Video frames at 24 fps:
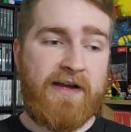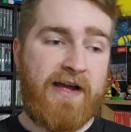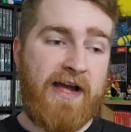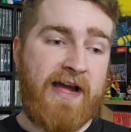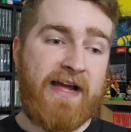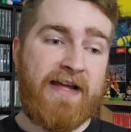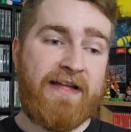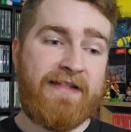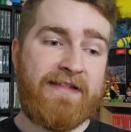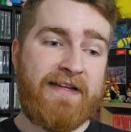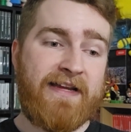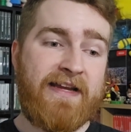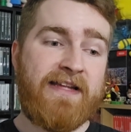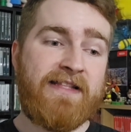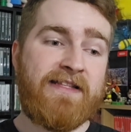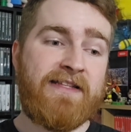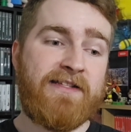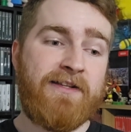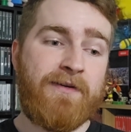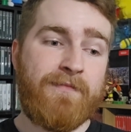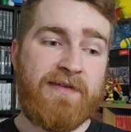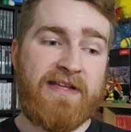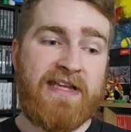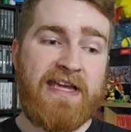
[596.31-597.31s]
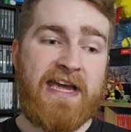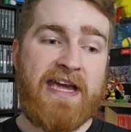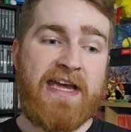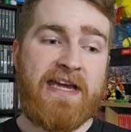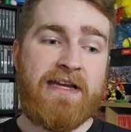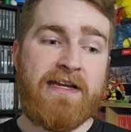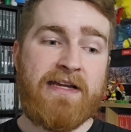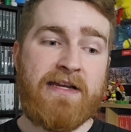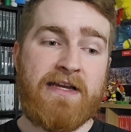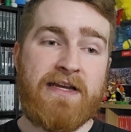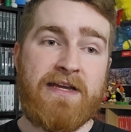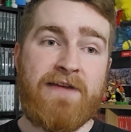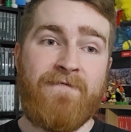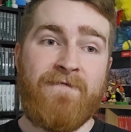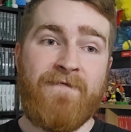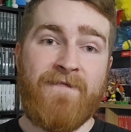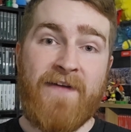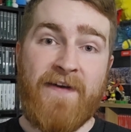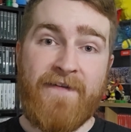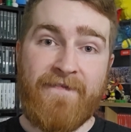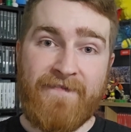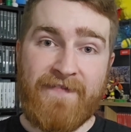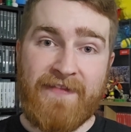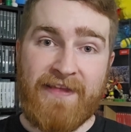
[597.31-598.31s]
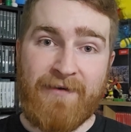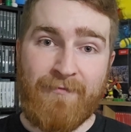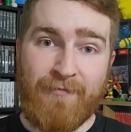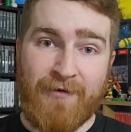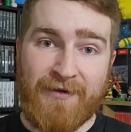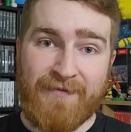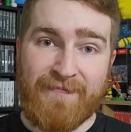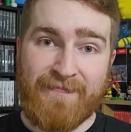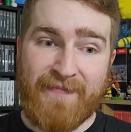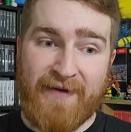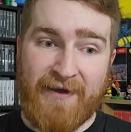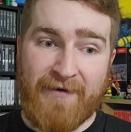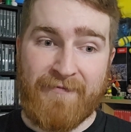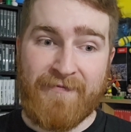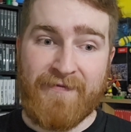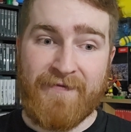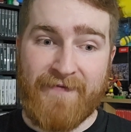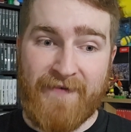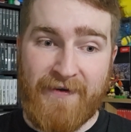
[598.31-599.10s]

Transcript: and I ended up getting a £51